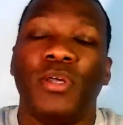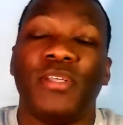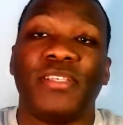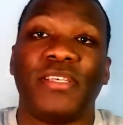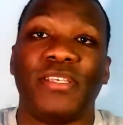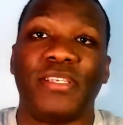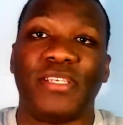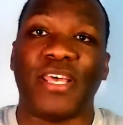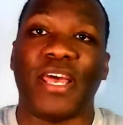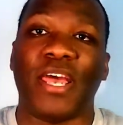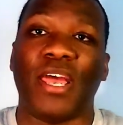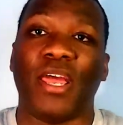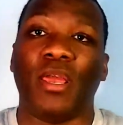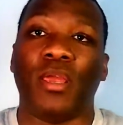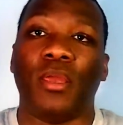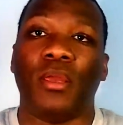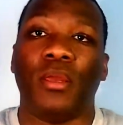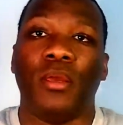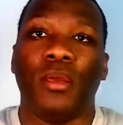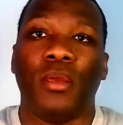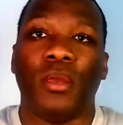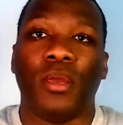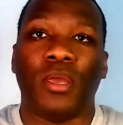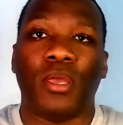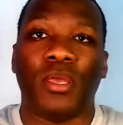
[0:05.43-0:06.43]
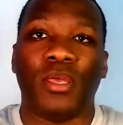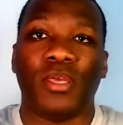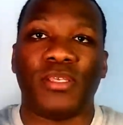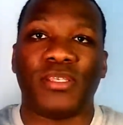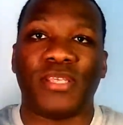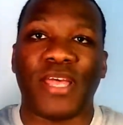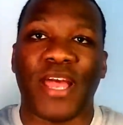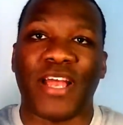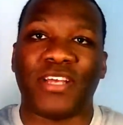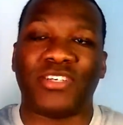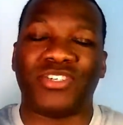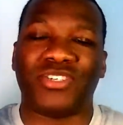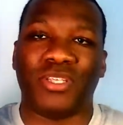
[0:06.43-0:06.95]
Today
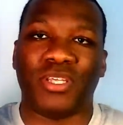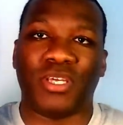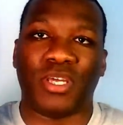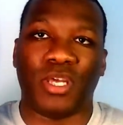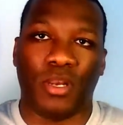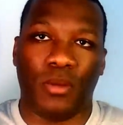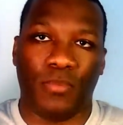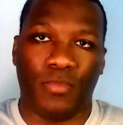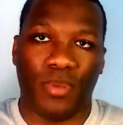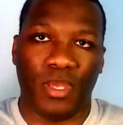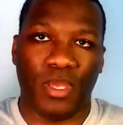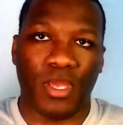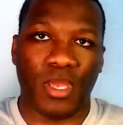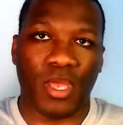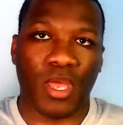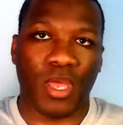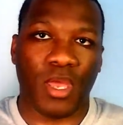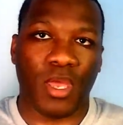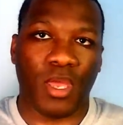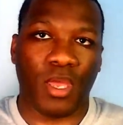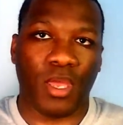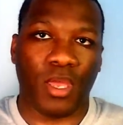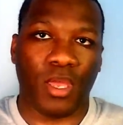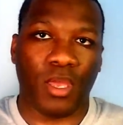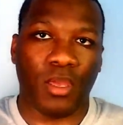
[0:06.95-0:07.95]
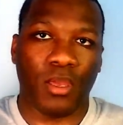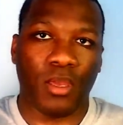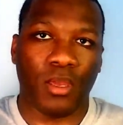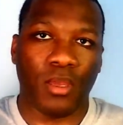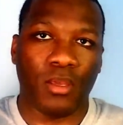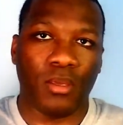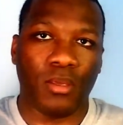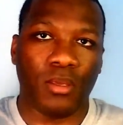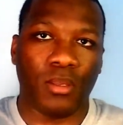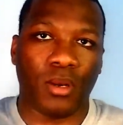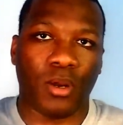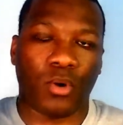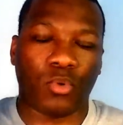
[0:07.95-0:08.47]
is actually going to be a
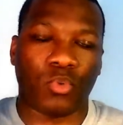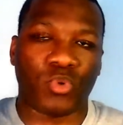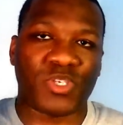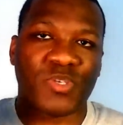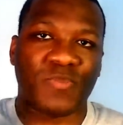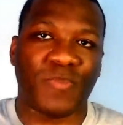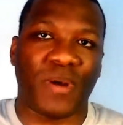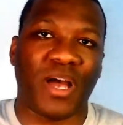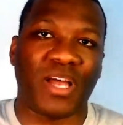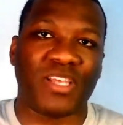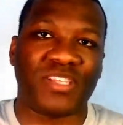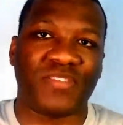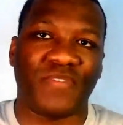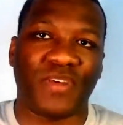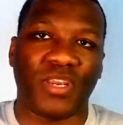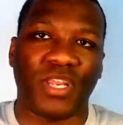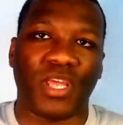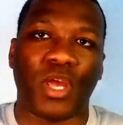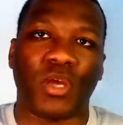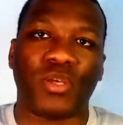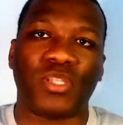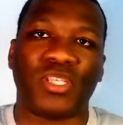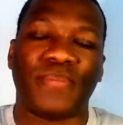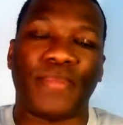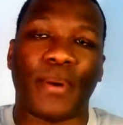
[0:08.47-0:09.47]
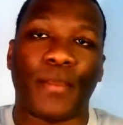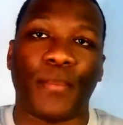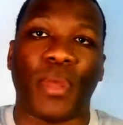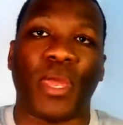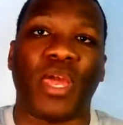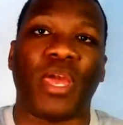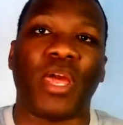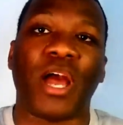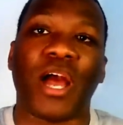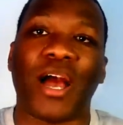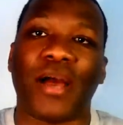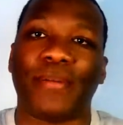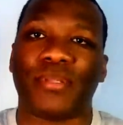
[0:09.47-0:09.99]
you know response video to my
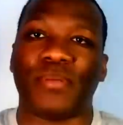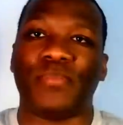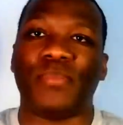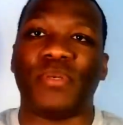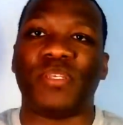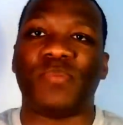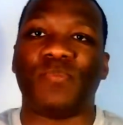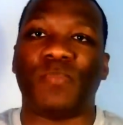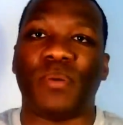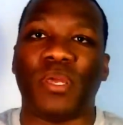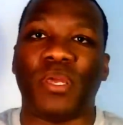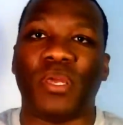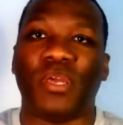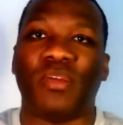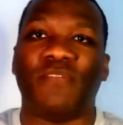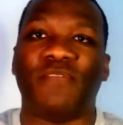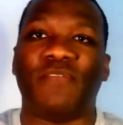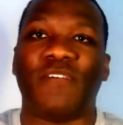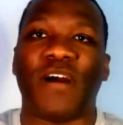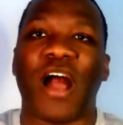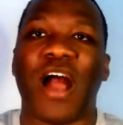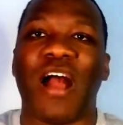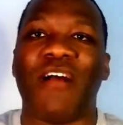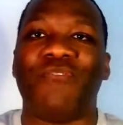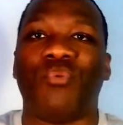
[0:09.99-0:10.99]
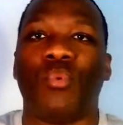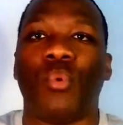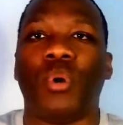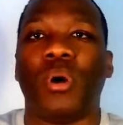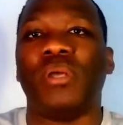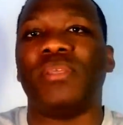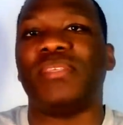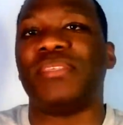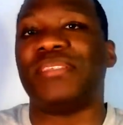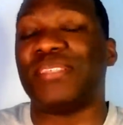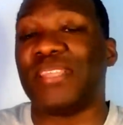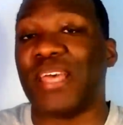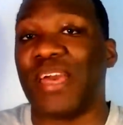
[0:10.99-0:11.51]
man Optimus
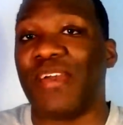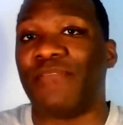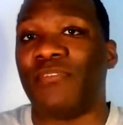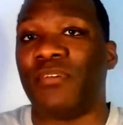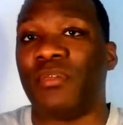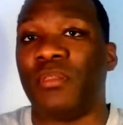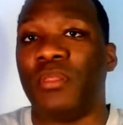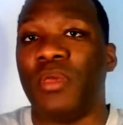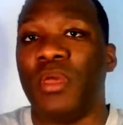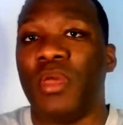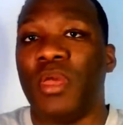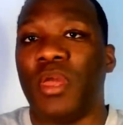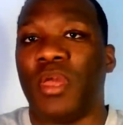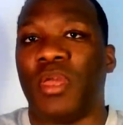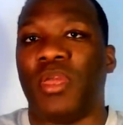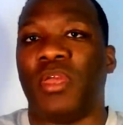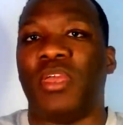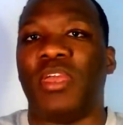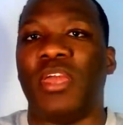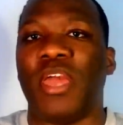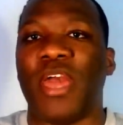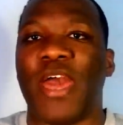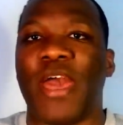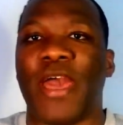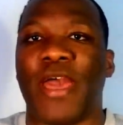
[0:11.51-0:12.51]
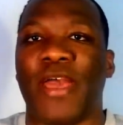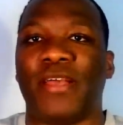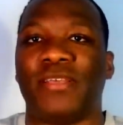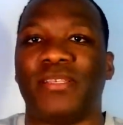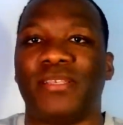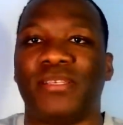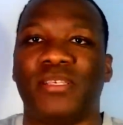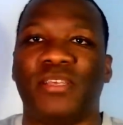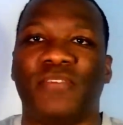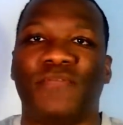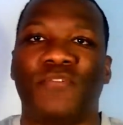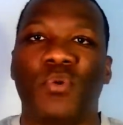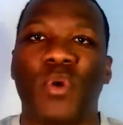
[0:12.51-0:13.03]
P517 and he
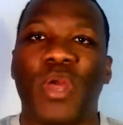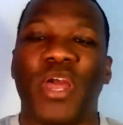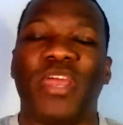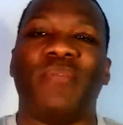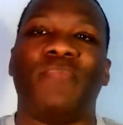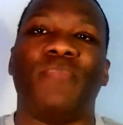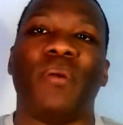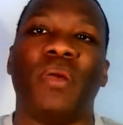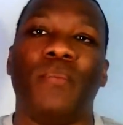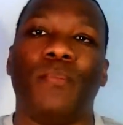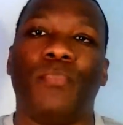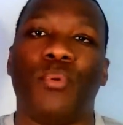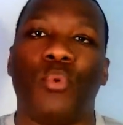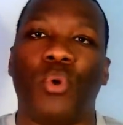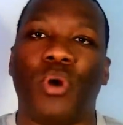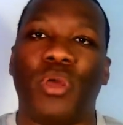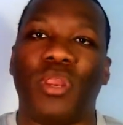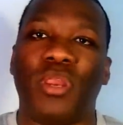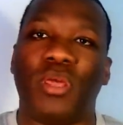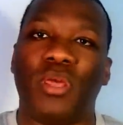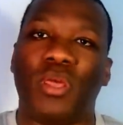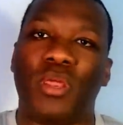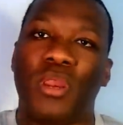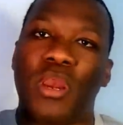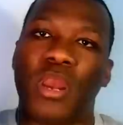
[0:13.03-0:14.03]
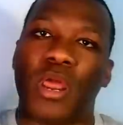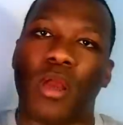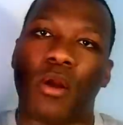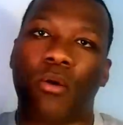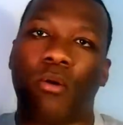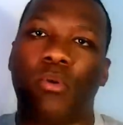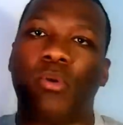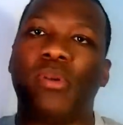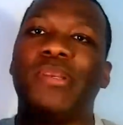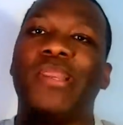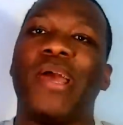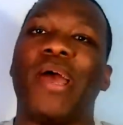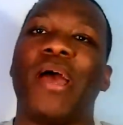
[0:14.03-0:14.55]
asks if you had to pinpoint it and
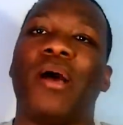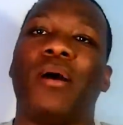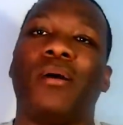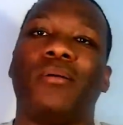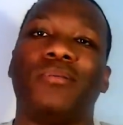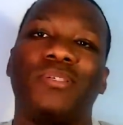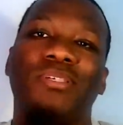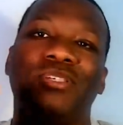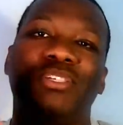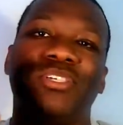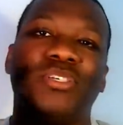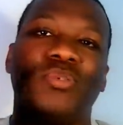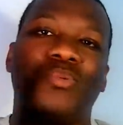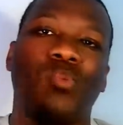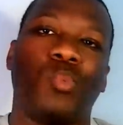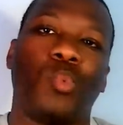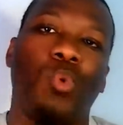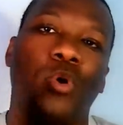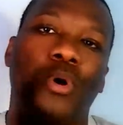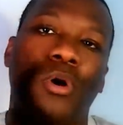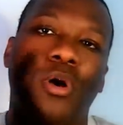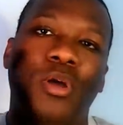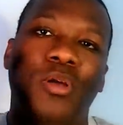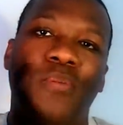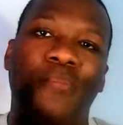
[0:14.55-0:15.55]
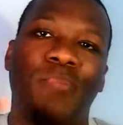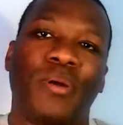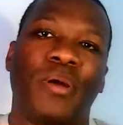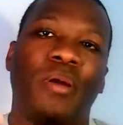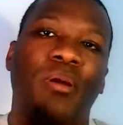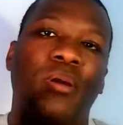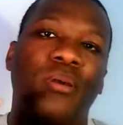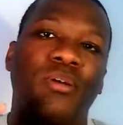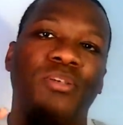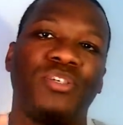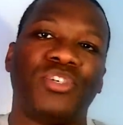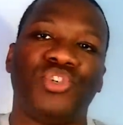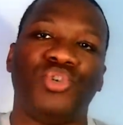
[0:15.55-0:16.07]
narrow it down to just one
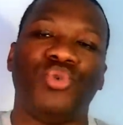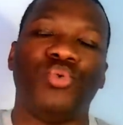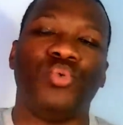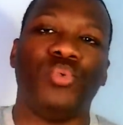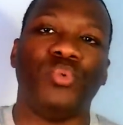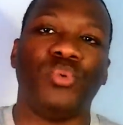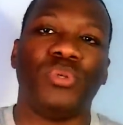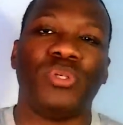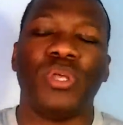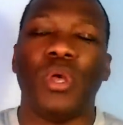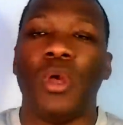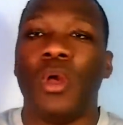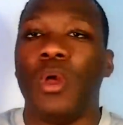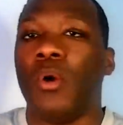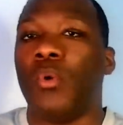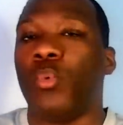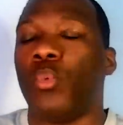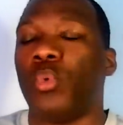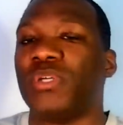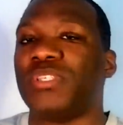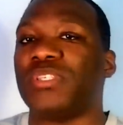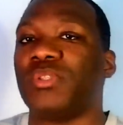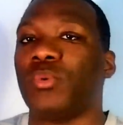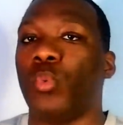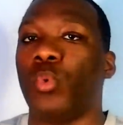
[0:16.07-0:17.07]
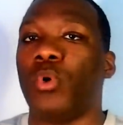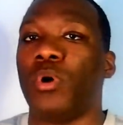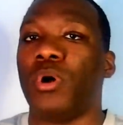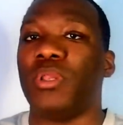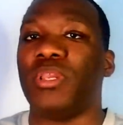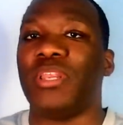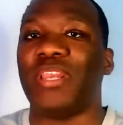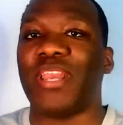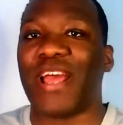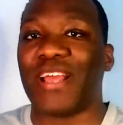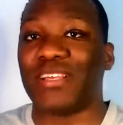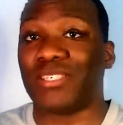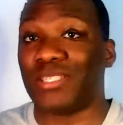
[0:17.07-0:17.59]
pair of shoes, what's the
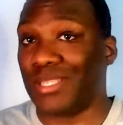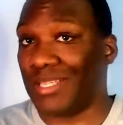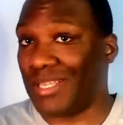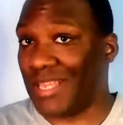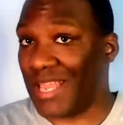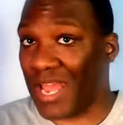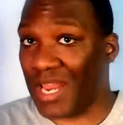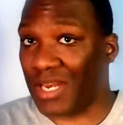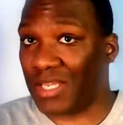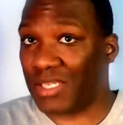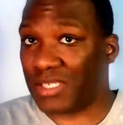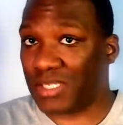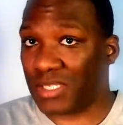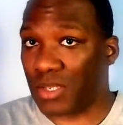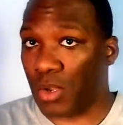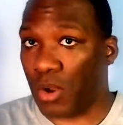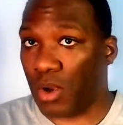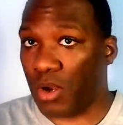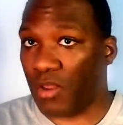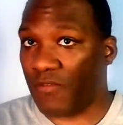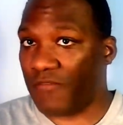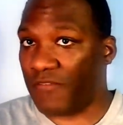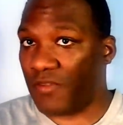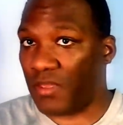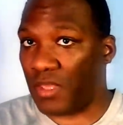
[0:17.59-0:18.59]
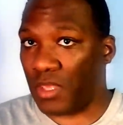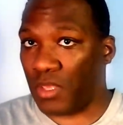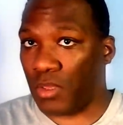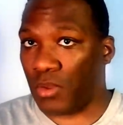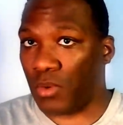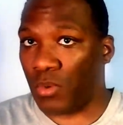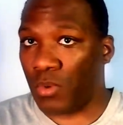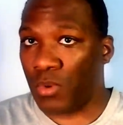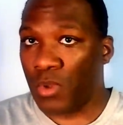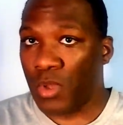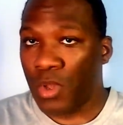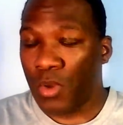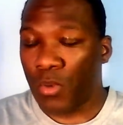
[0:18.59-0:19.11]
one that actually got it started for
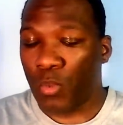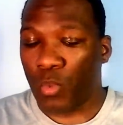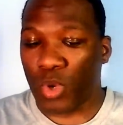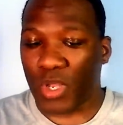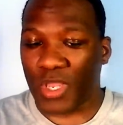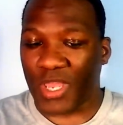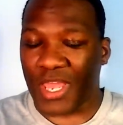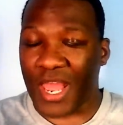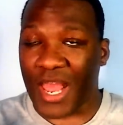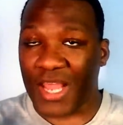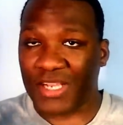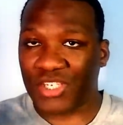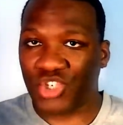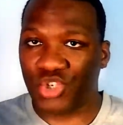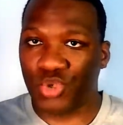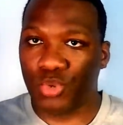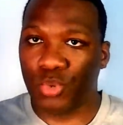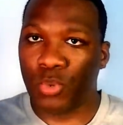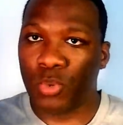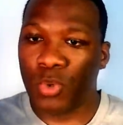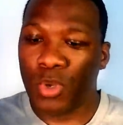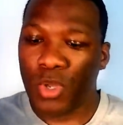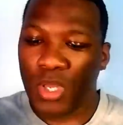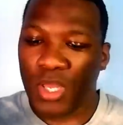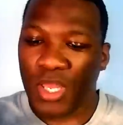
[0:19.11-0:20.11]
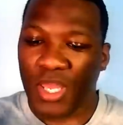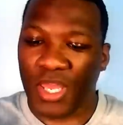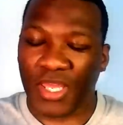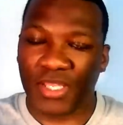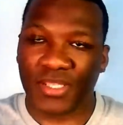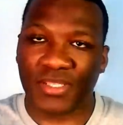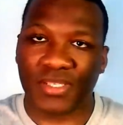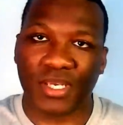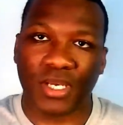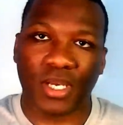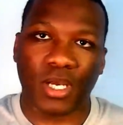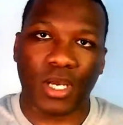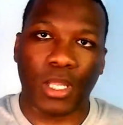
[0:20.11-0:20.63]
you? What got you
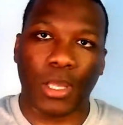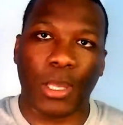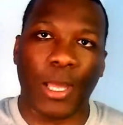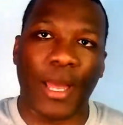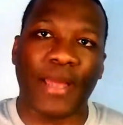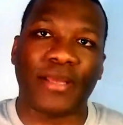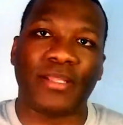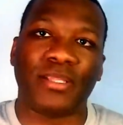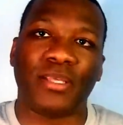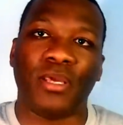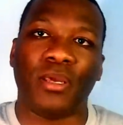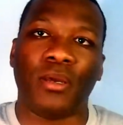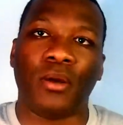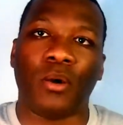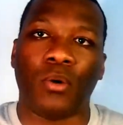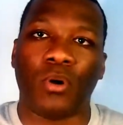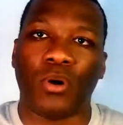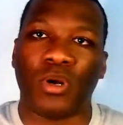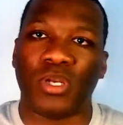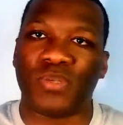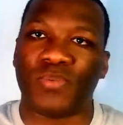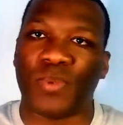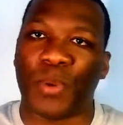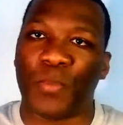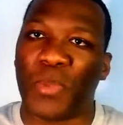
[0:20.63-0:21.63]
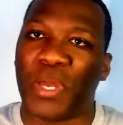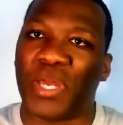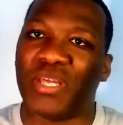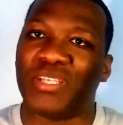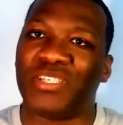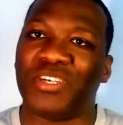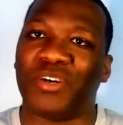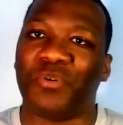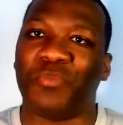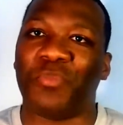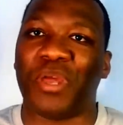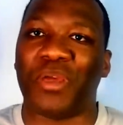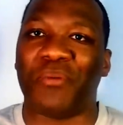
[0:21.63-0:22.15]
into collecting or as my man
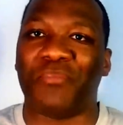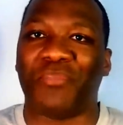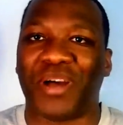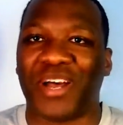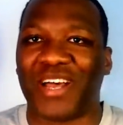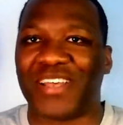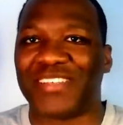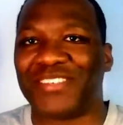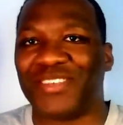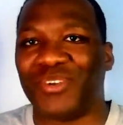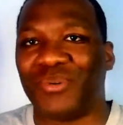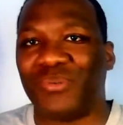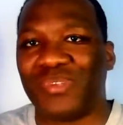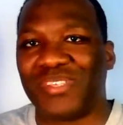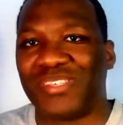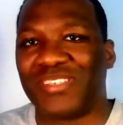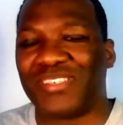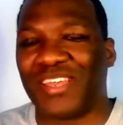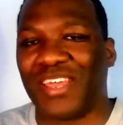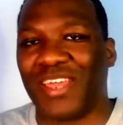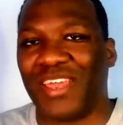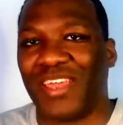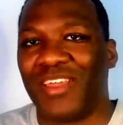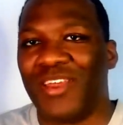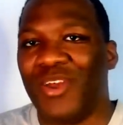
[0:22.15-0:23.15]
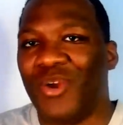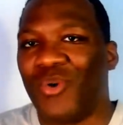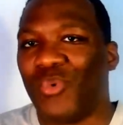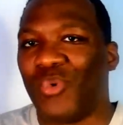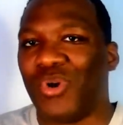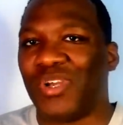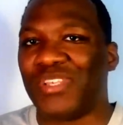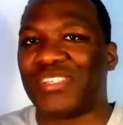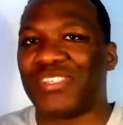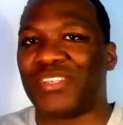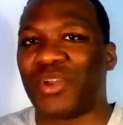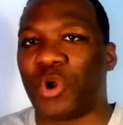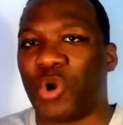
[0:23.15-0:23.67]
Jumpman Bostic would say,
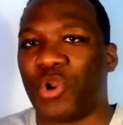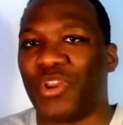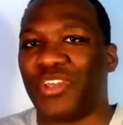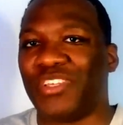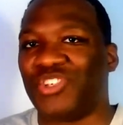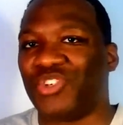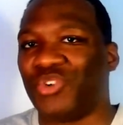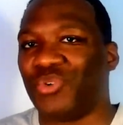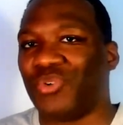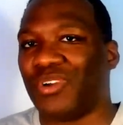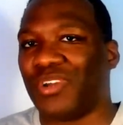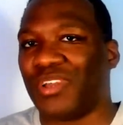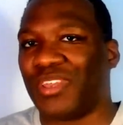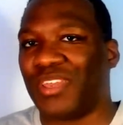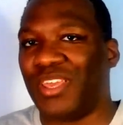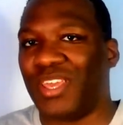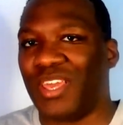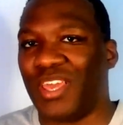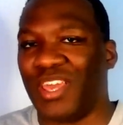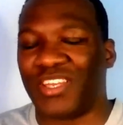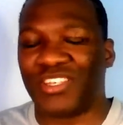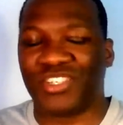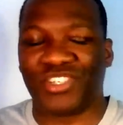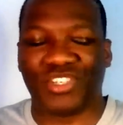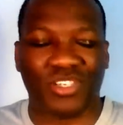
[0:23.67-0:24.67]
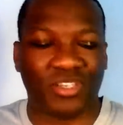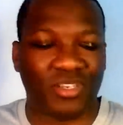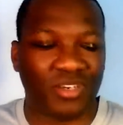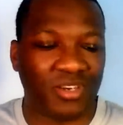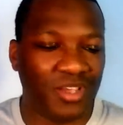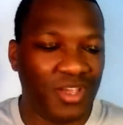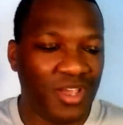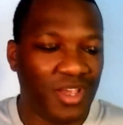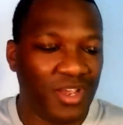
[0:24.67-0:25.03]
what started your addiction?